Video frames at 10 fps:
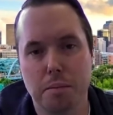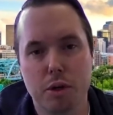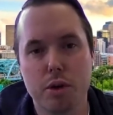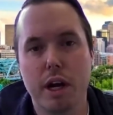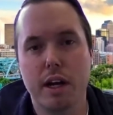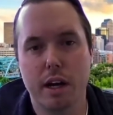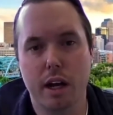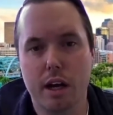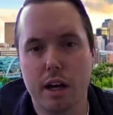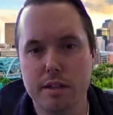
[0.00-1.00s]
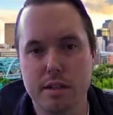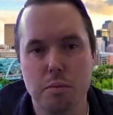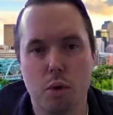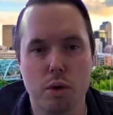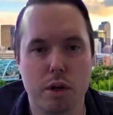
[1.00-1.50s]
created a
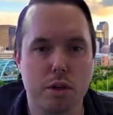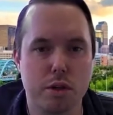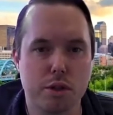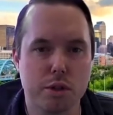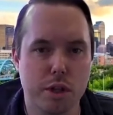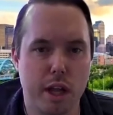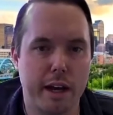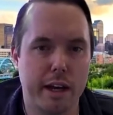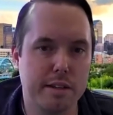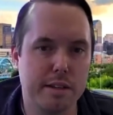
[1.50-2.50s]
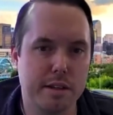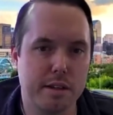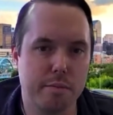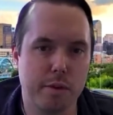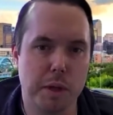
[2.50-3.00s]
custom horticultural lighting
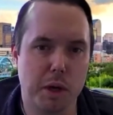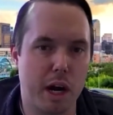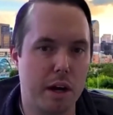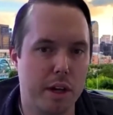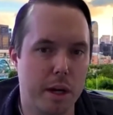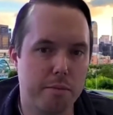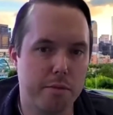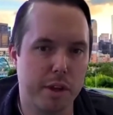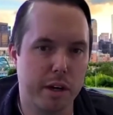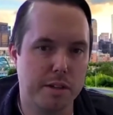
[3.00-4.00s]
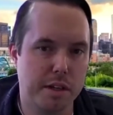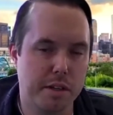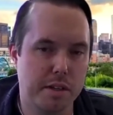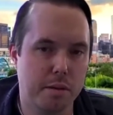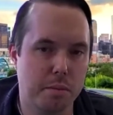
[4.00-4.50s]
system from the ground up for their
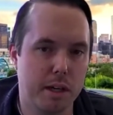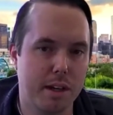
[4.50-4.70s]
system